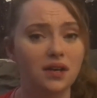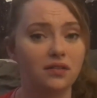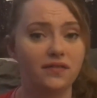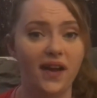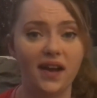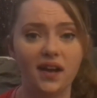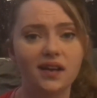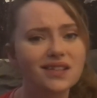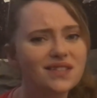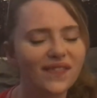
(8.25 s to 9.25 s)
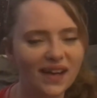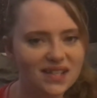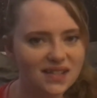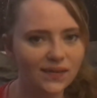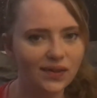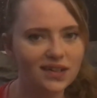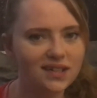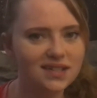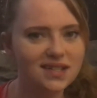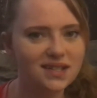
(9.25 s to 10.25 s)
fairs,
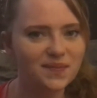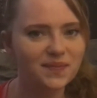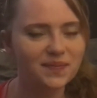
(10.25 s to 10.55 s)
festivals,